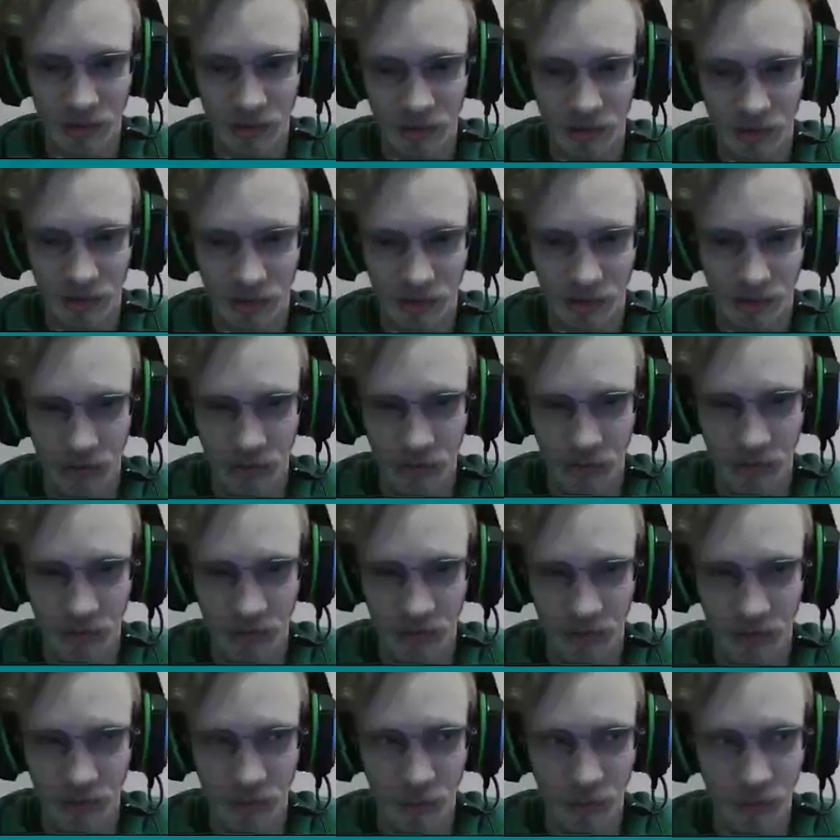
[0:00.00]
needs to go
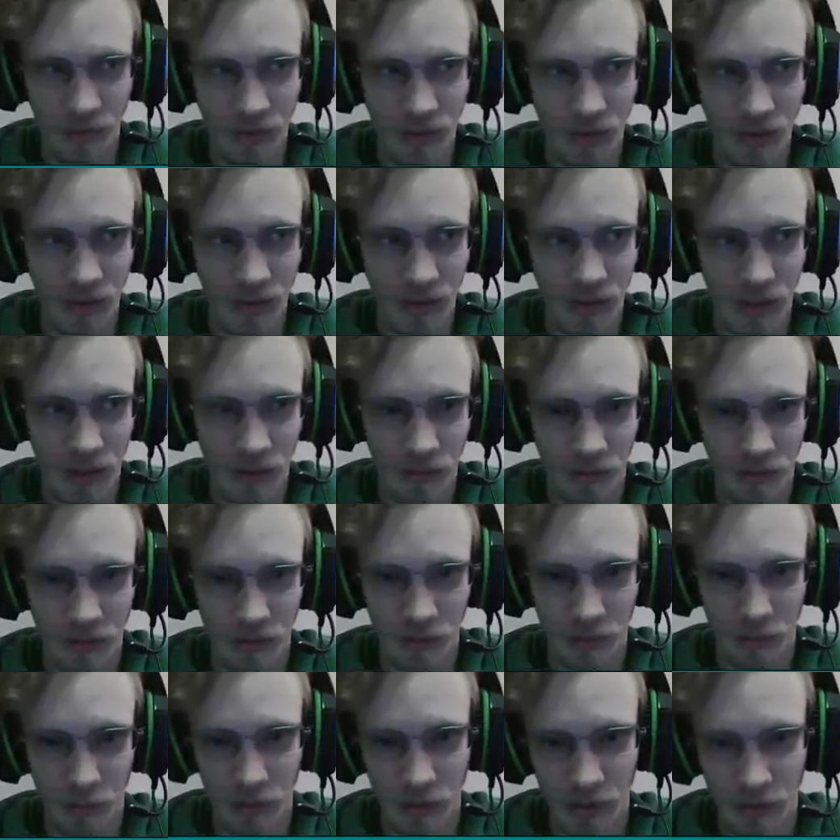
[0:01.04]
into every
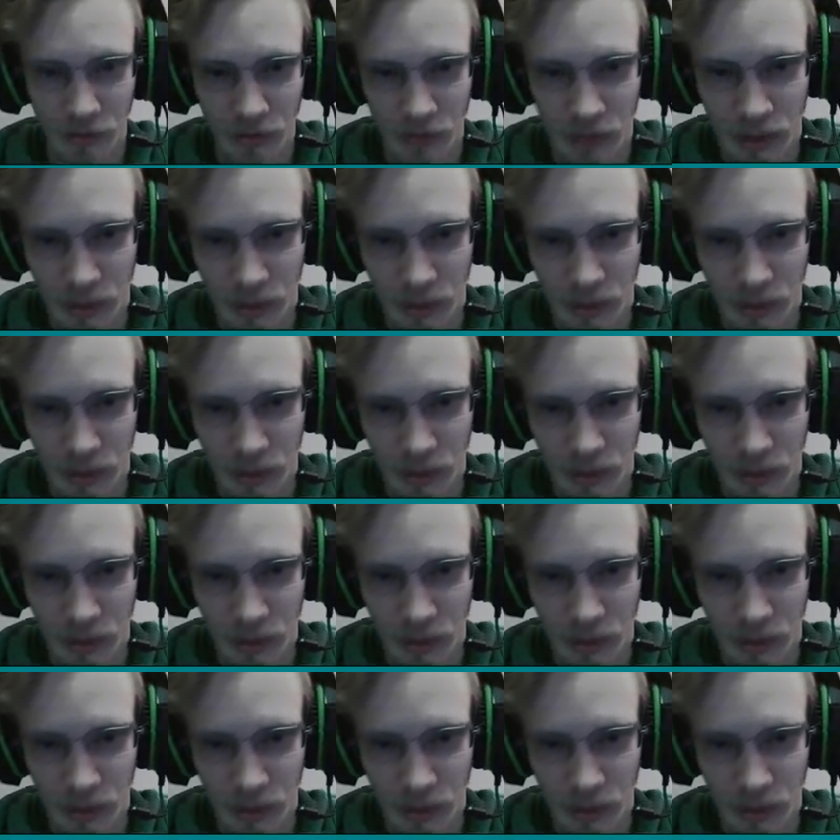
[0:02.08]
little bit of the